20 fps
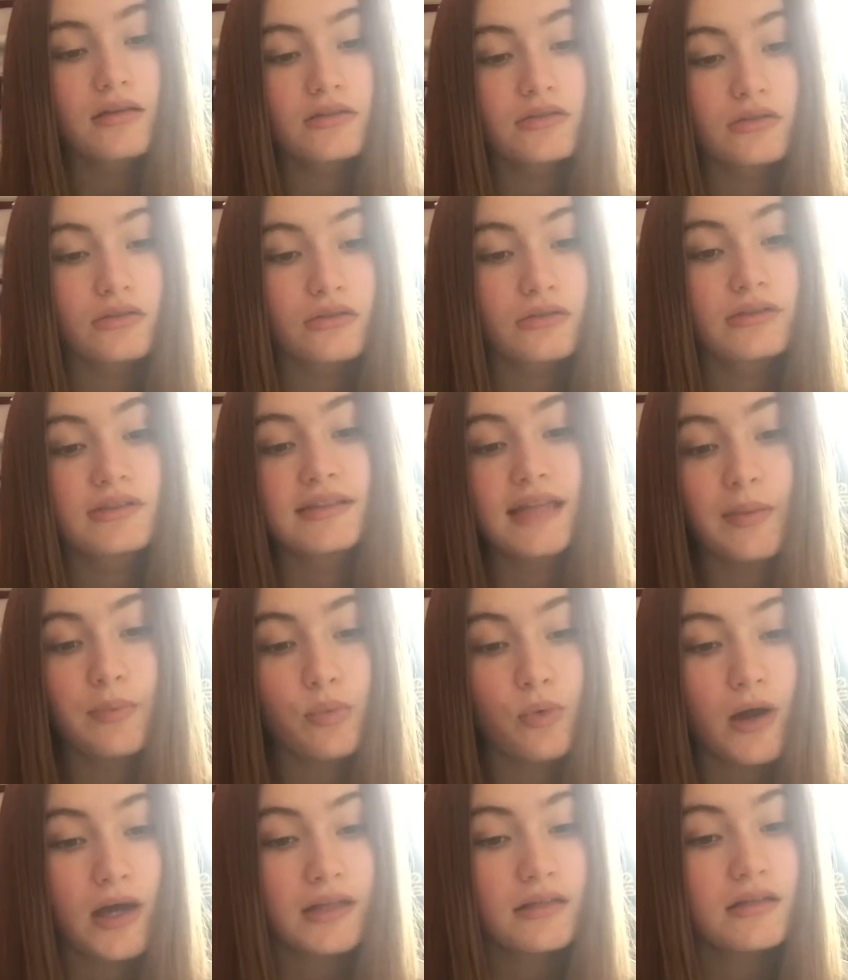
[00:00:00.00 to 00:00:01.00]
So step
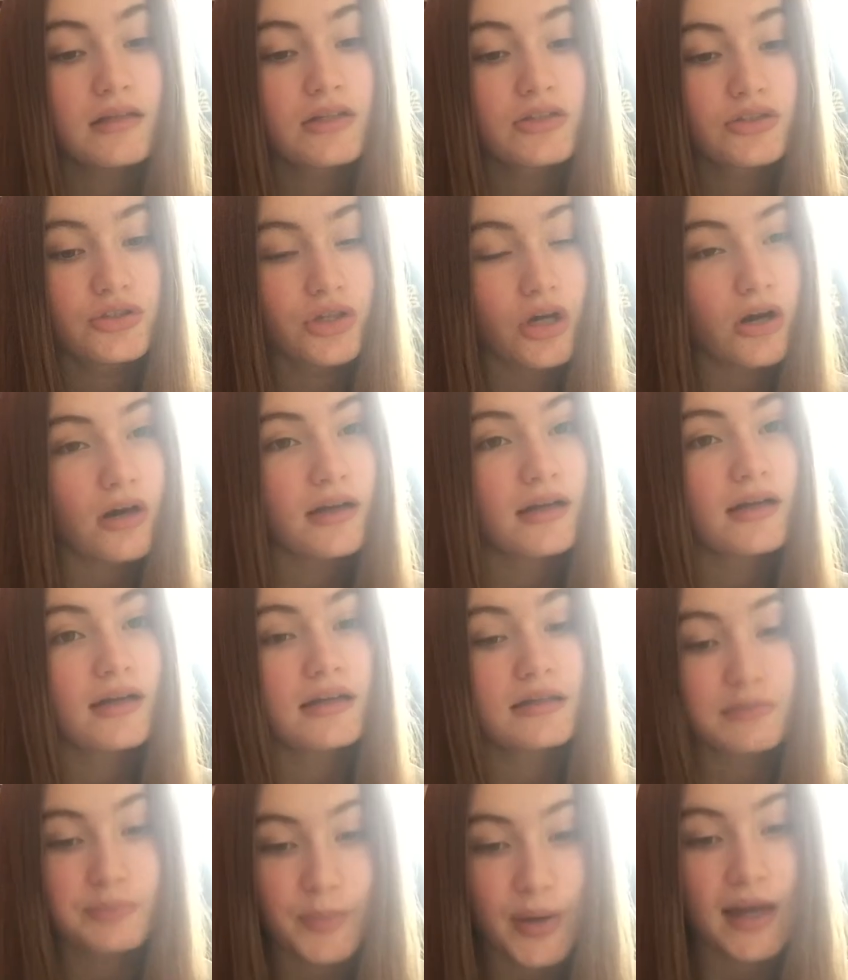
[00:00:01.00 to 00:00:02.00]
1, draw
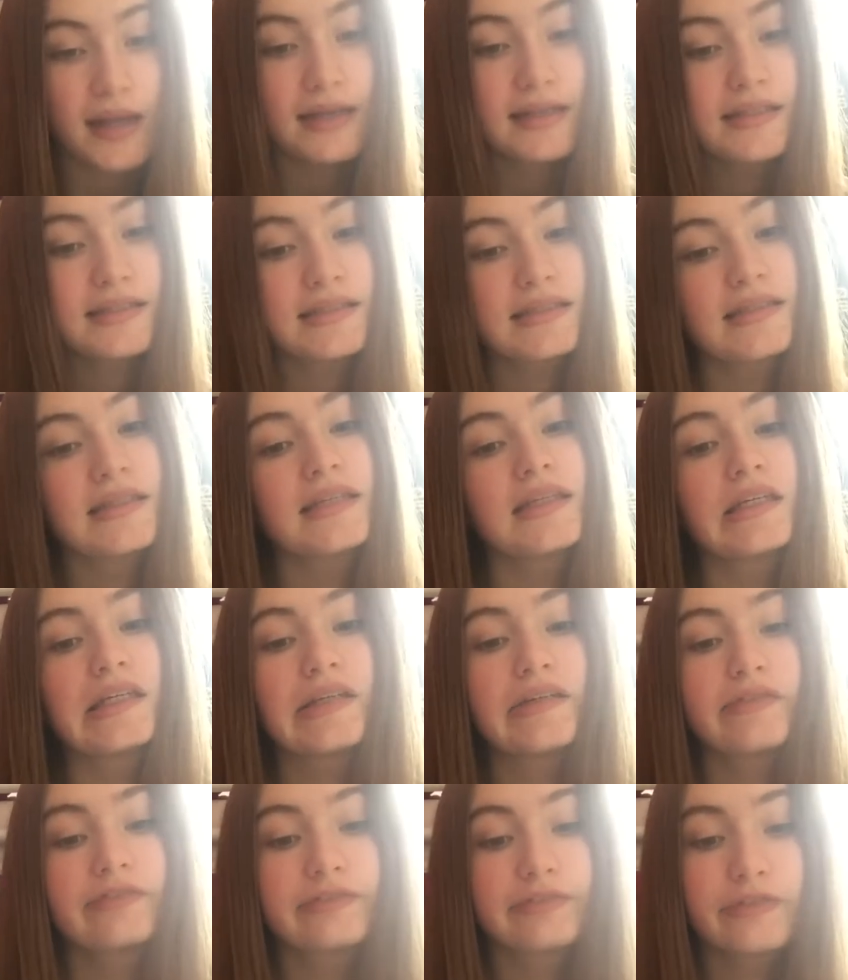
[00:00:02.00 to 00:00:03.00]
and balance the
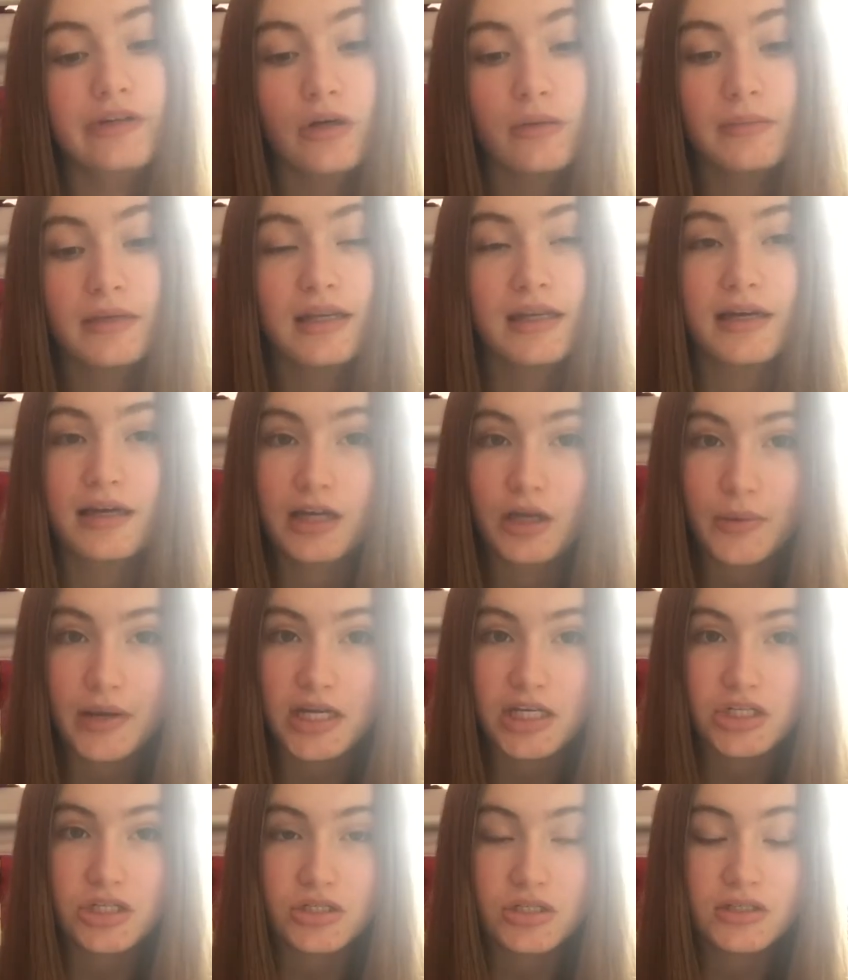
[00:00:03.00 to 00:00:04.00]
formula
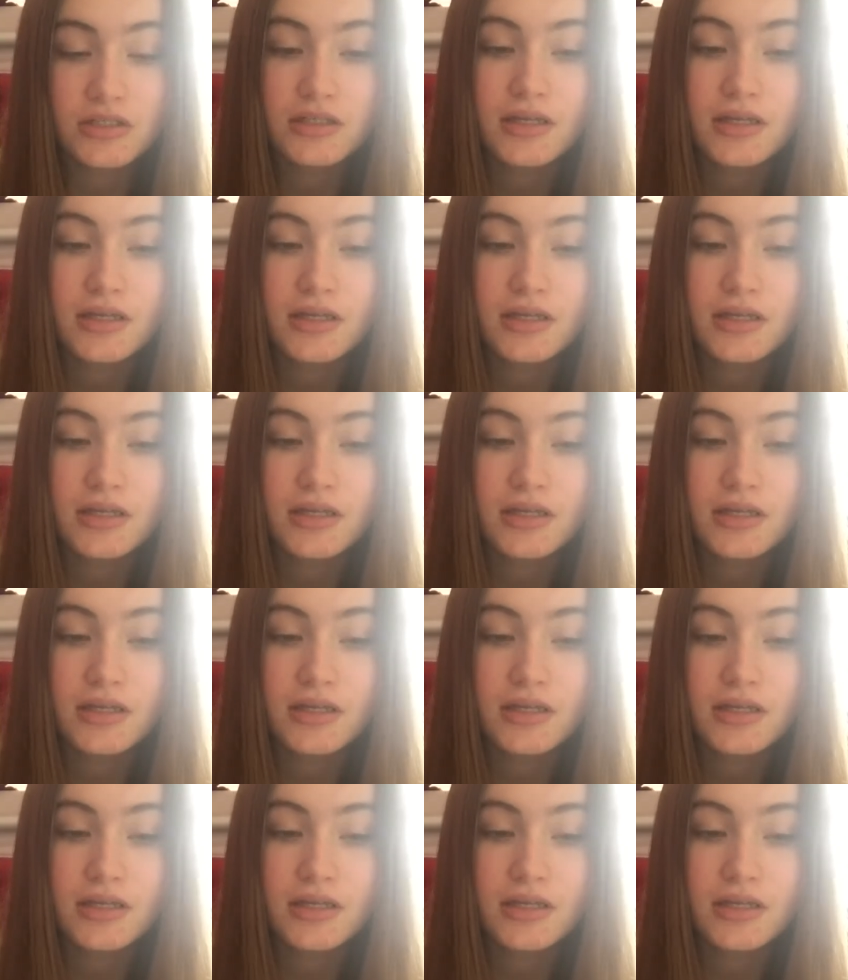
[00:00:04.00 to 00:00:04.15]
equation.